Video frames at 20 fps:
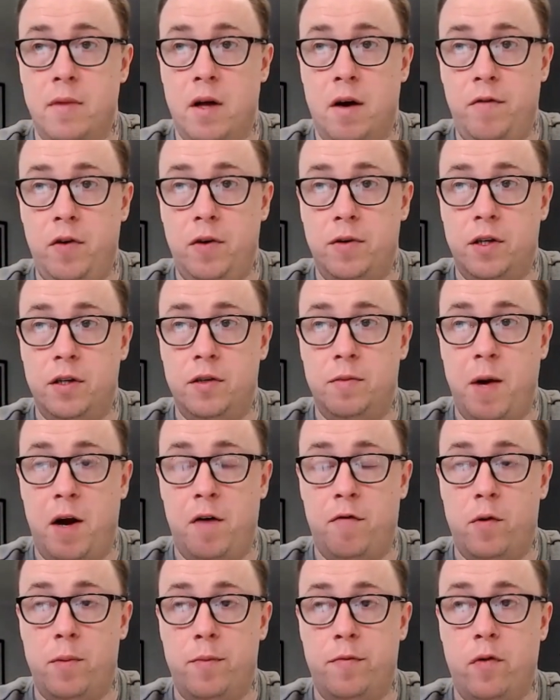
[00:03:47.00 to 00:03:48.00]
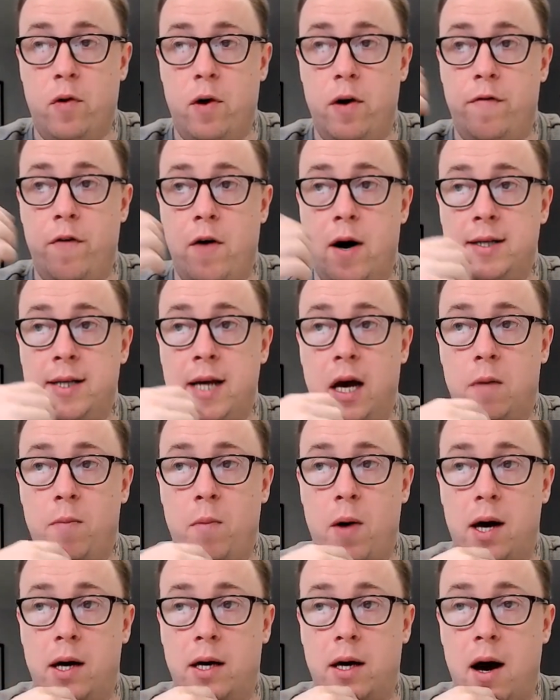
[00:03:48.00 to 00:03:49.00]
used this metaphor before. If I take
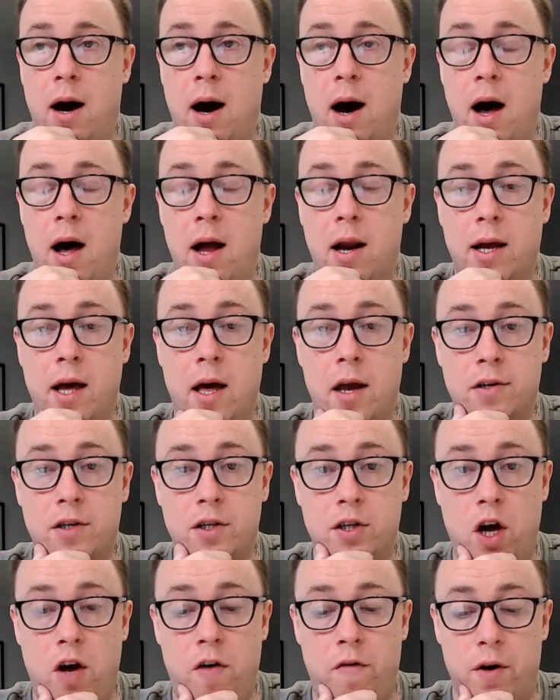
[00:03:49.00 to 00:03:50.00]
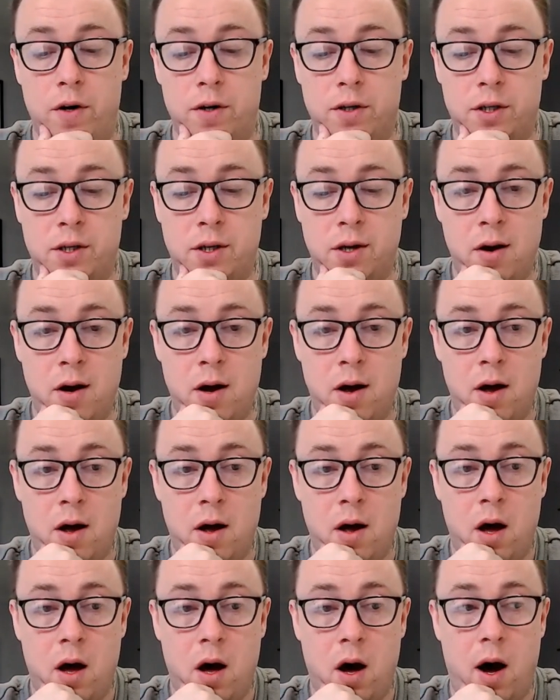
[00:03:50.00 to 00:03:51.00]
my car to get a service,
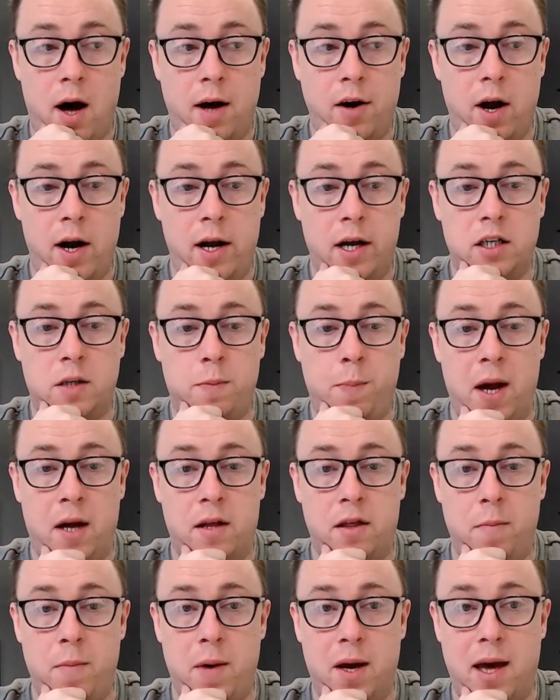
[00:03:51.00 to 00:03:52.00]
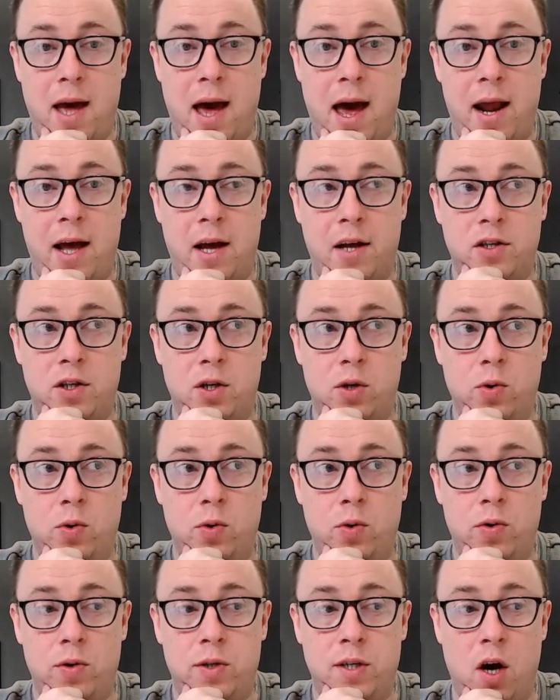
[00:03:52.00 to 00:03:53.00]
I don't expect the mechanic
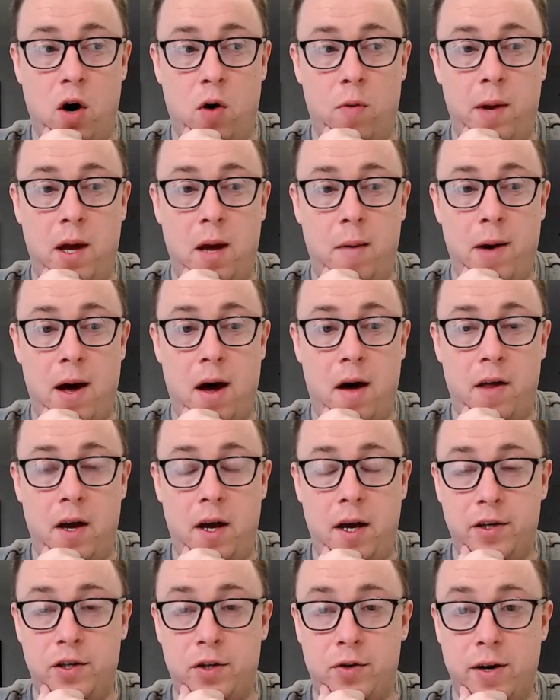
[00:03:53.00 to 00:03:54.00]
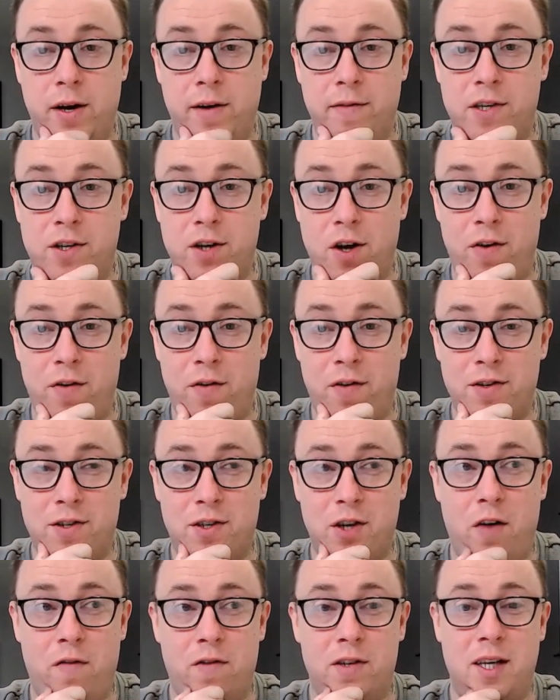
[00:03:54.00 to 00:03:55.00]
to tell me about the history of
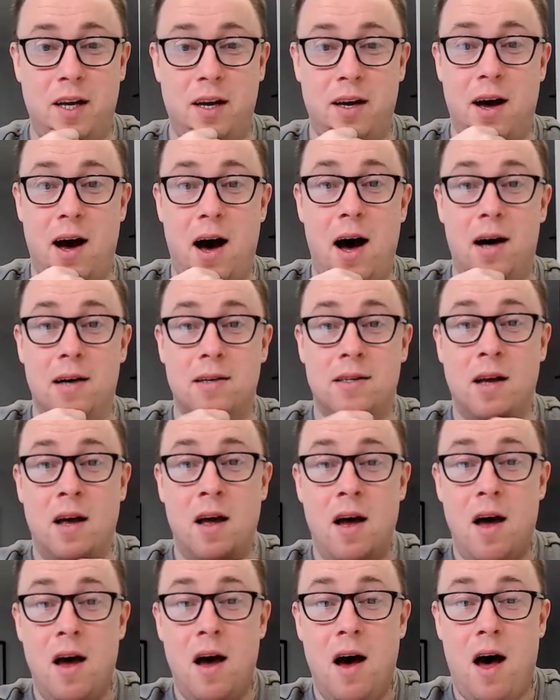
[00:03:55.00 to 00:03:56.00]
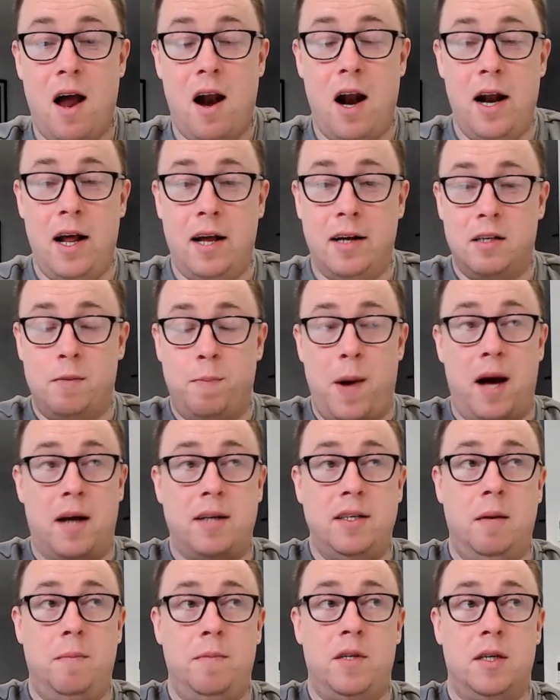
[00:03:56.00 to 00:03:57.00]
servicing cars. I don't
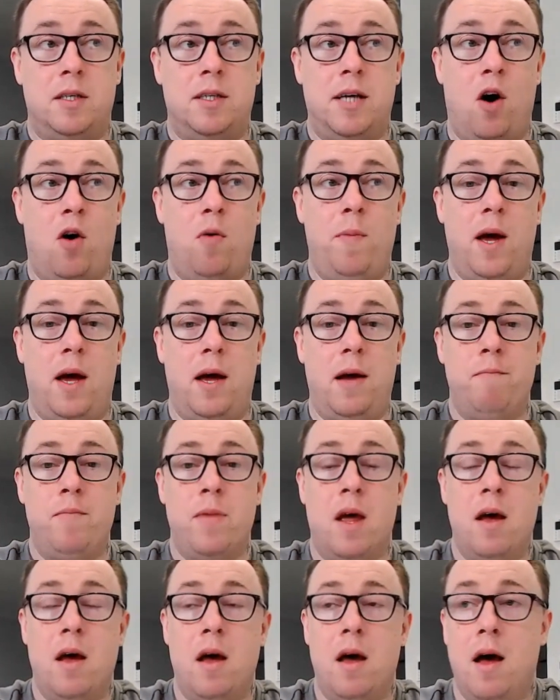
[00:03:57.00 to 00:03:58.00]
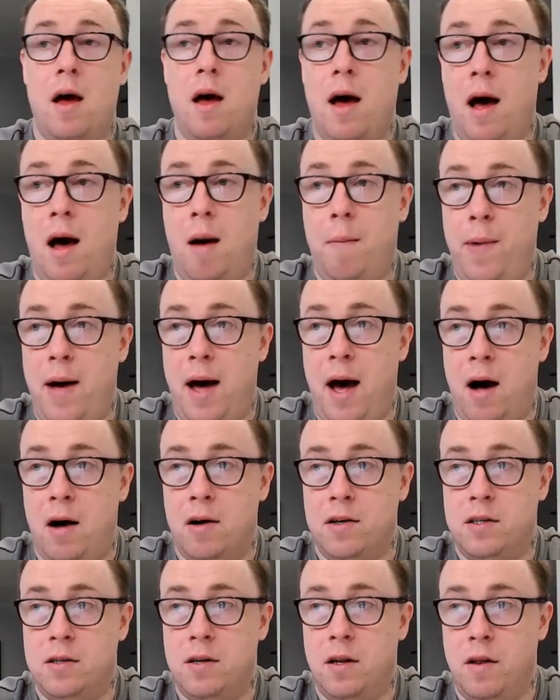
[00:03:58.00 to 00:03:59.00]
expect him to tell me
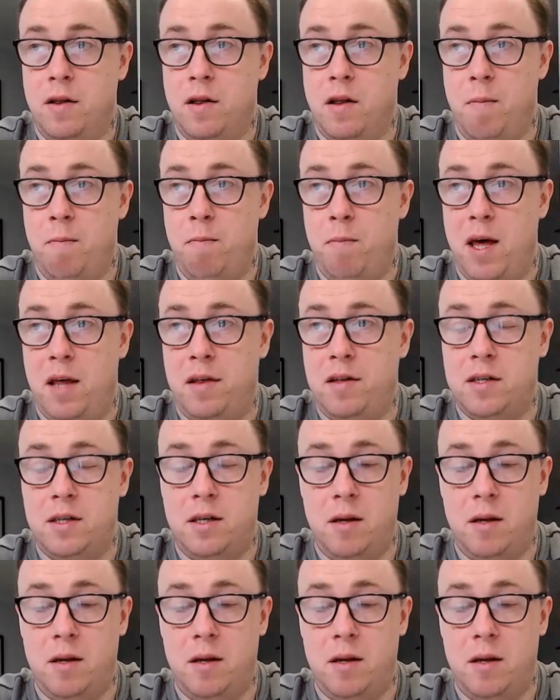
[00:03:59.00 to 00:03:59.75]
about the myths